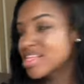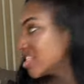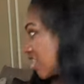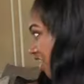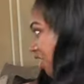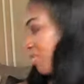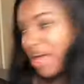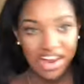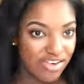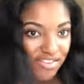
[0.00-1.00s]
It's a cute
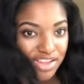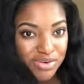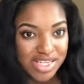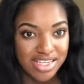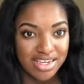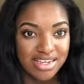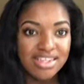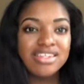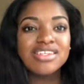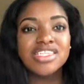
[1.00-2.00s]
background though, isn't
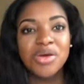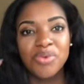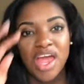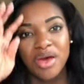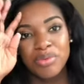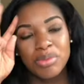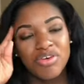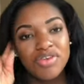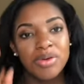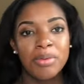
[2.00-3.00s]
it? So yeah, we
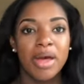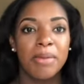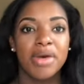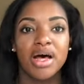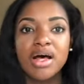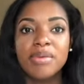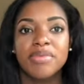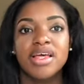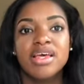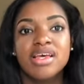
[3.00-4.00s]
moved in with my
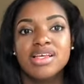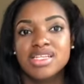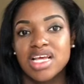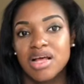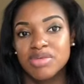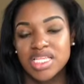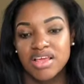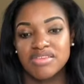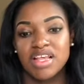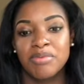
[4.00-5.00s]
mom to help
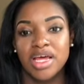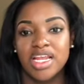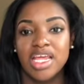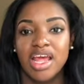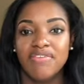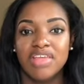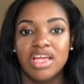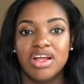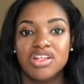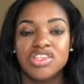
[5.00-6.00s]
save some money, and
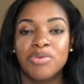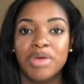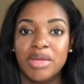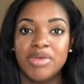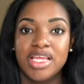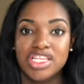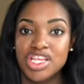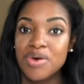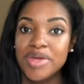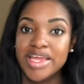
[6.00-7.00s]
then also baby
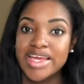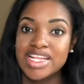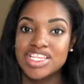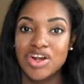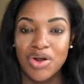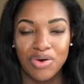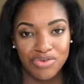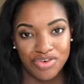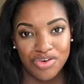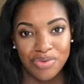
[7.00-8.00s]
Zoe gets her
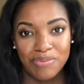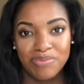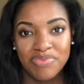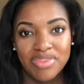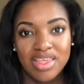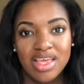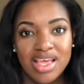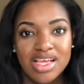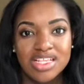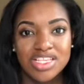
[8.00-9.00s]
own room.
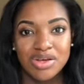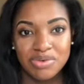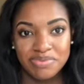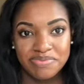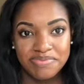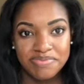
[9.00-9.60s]
So